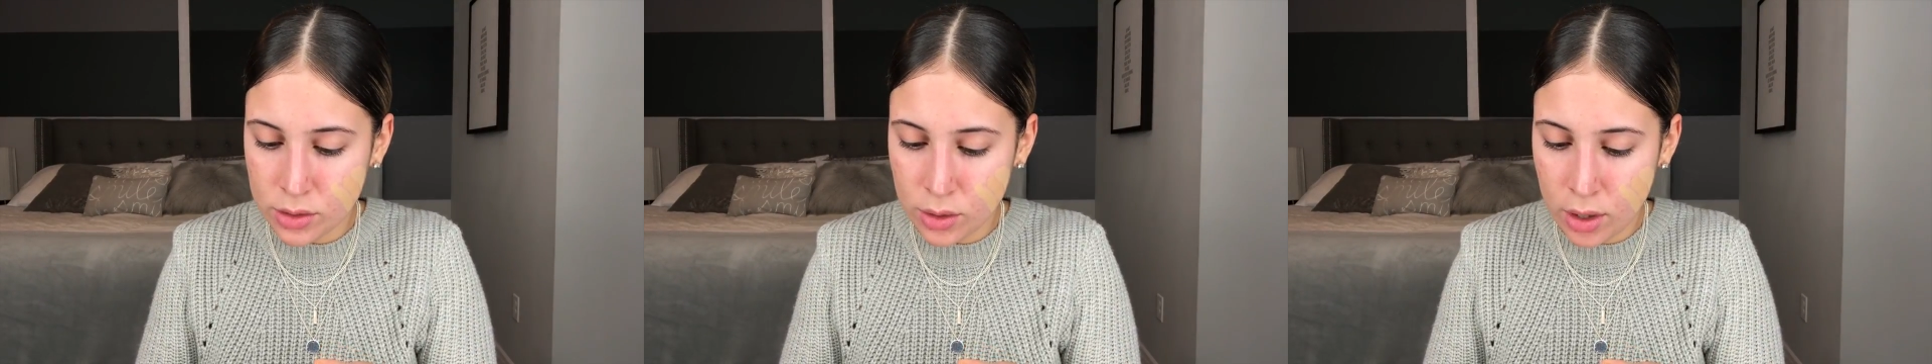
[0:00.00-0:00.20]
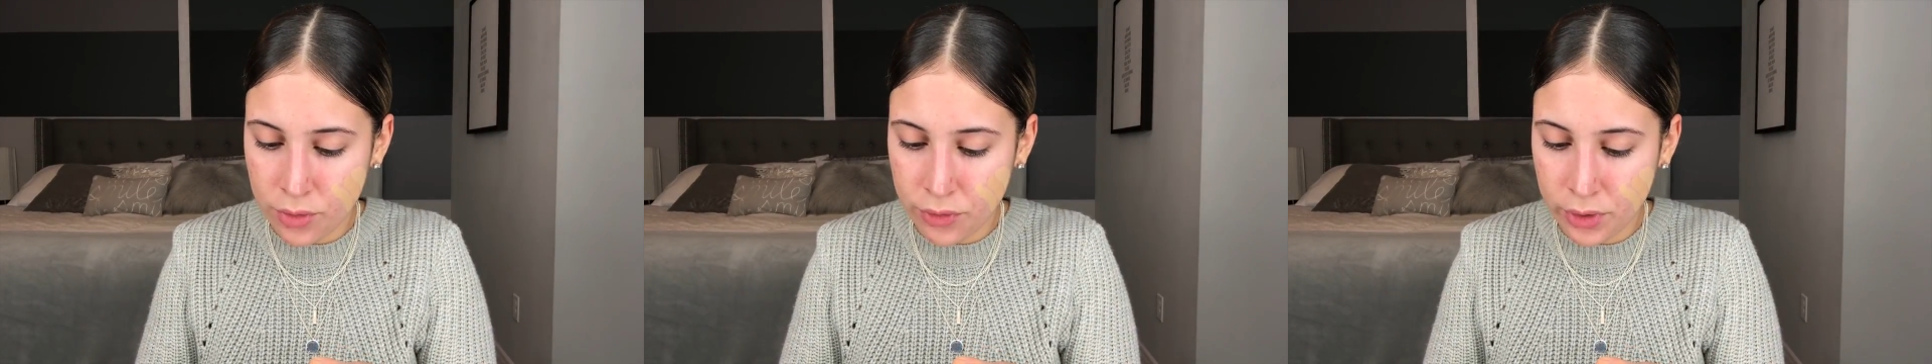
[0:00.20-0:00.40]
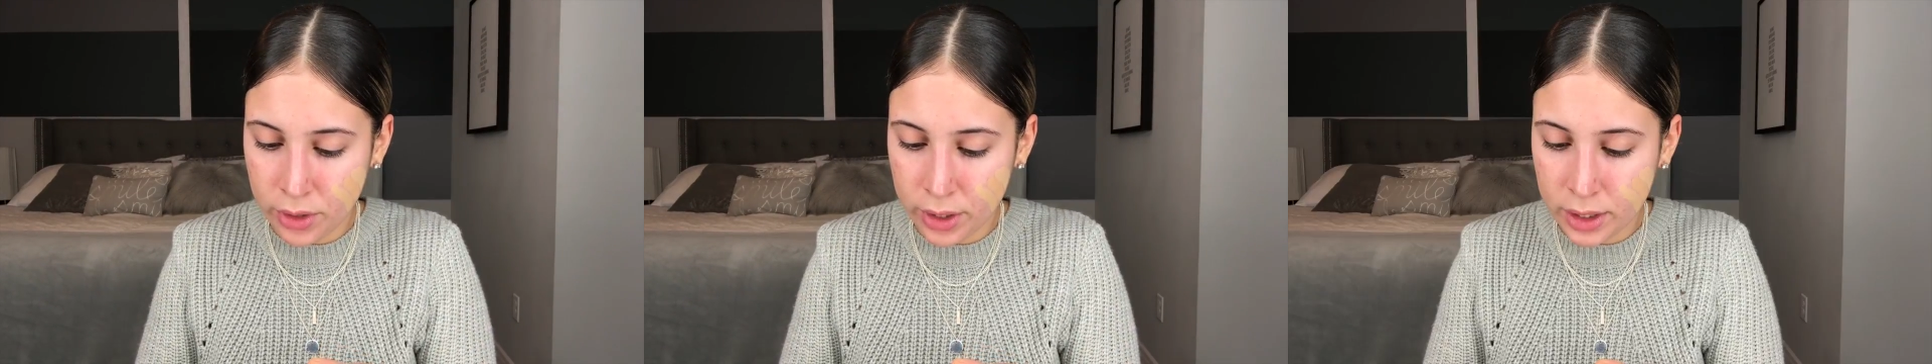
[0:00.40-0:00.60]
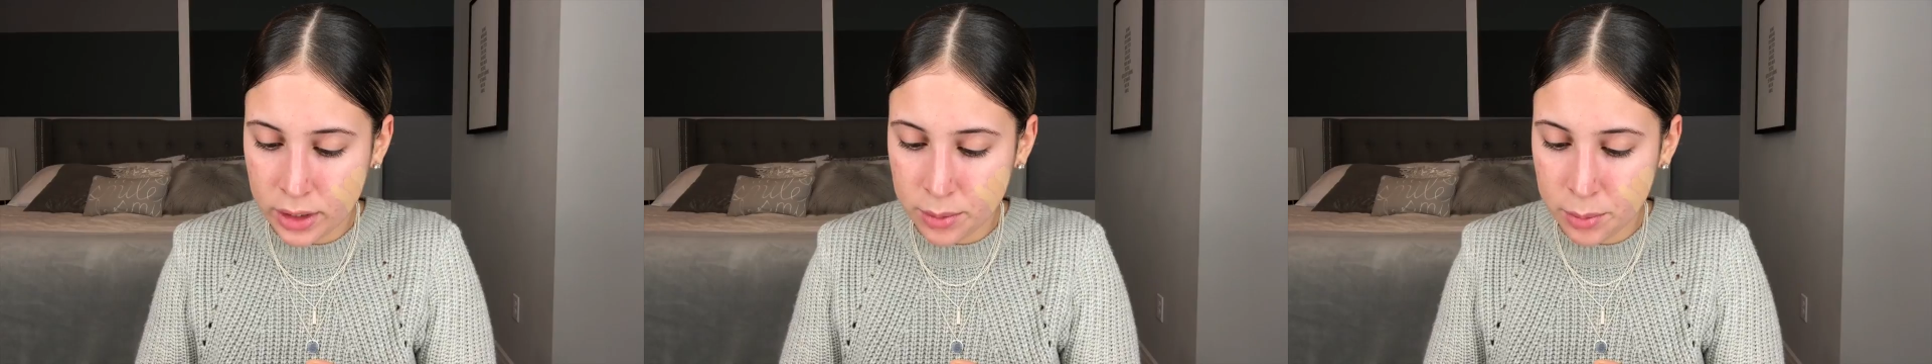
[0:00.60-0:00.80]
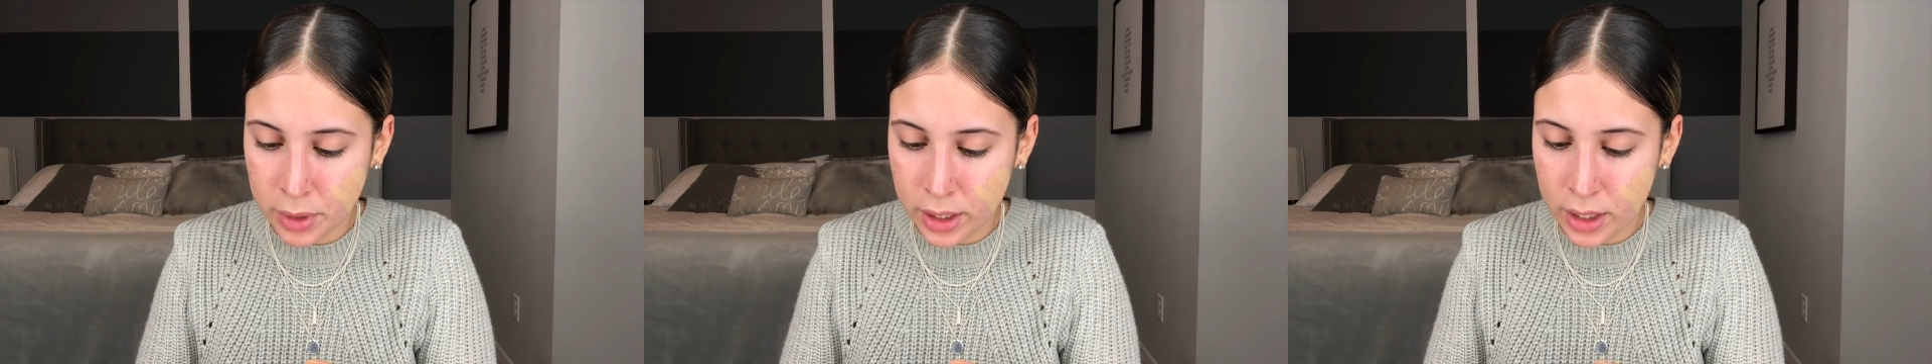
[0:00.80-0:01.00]
so I feel
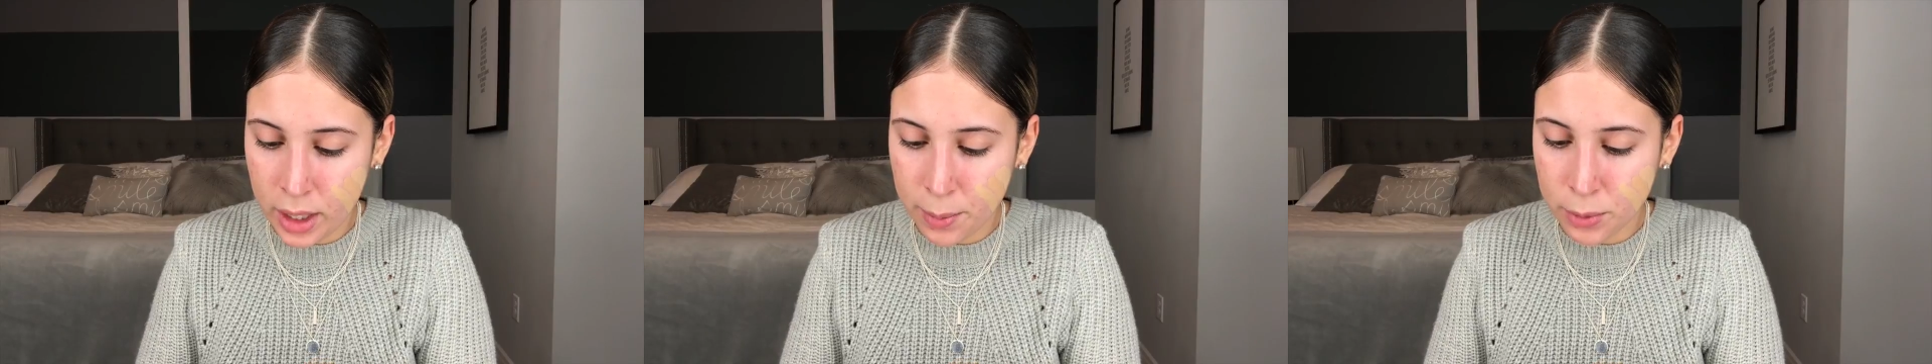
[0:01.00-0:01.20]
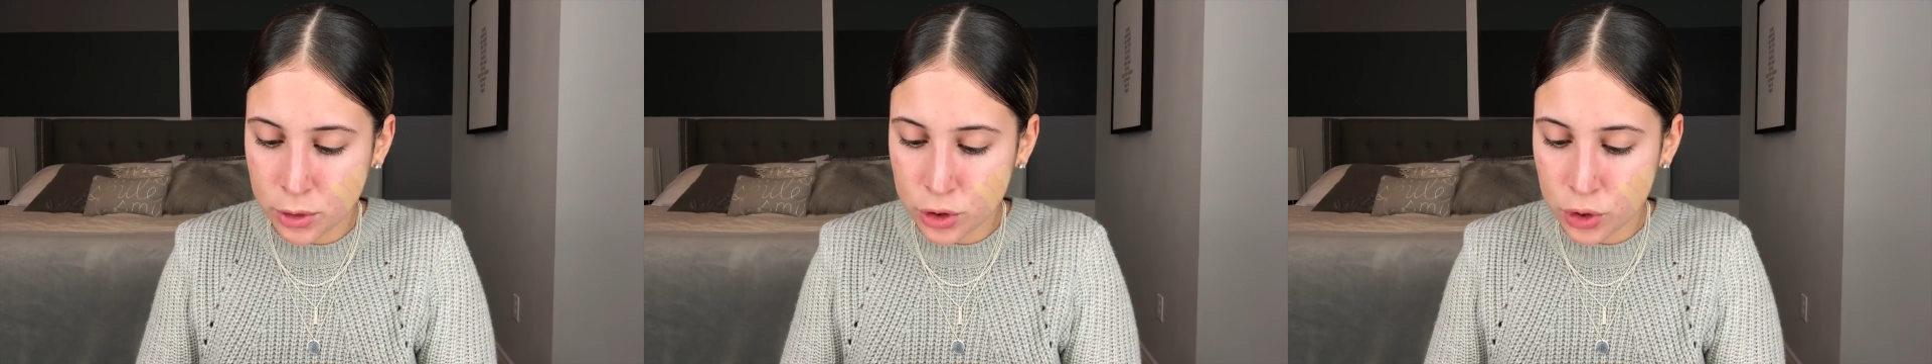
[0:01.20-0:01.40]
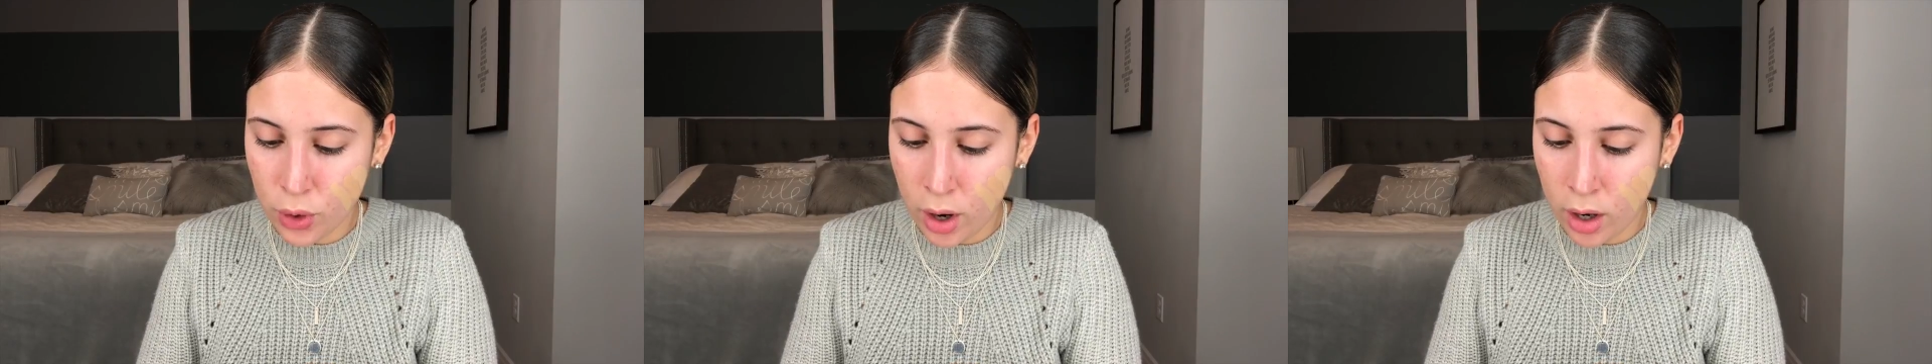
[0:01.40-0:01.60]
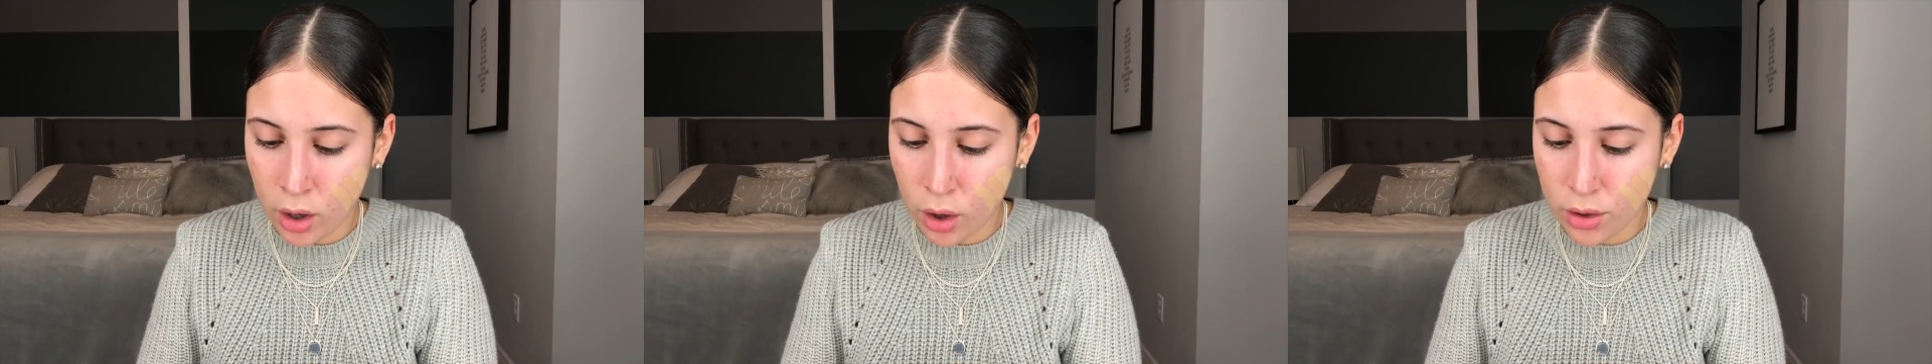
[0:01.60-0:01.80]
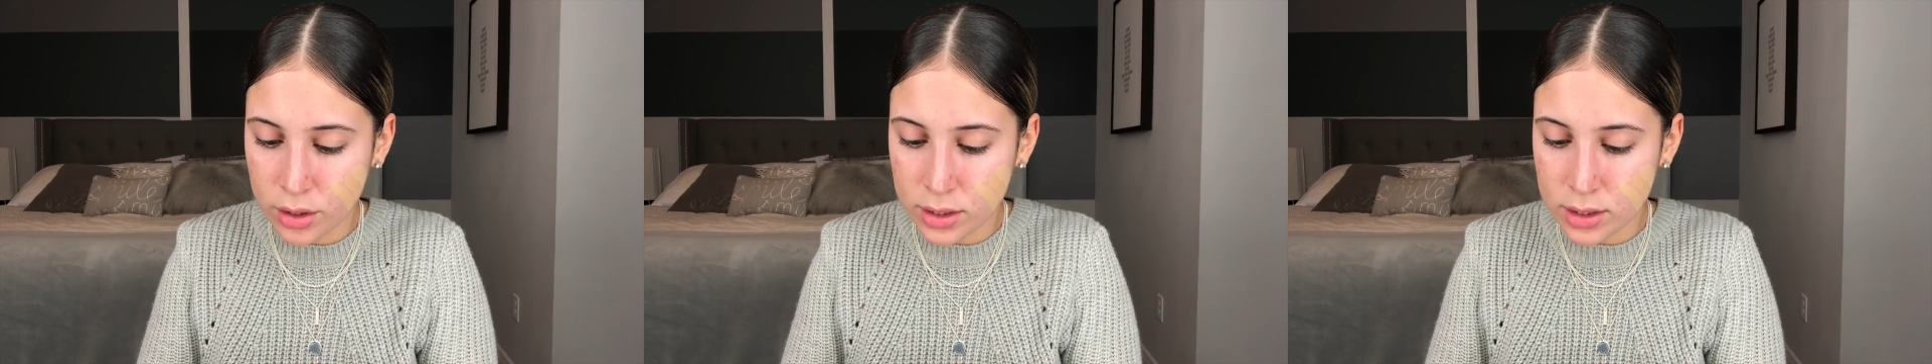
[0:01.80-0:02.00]
like being able to try
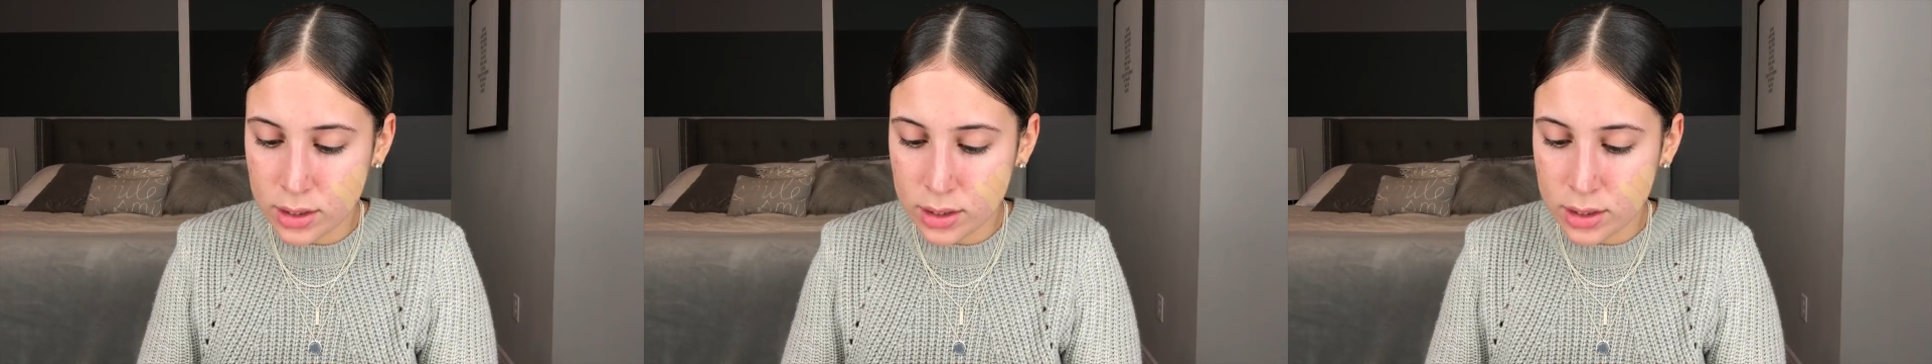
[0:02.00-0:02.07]
all these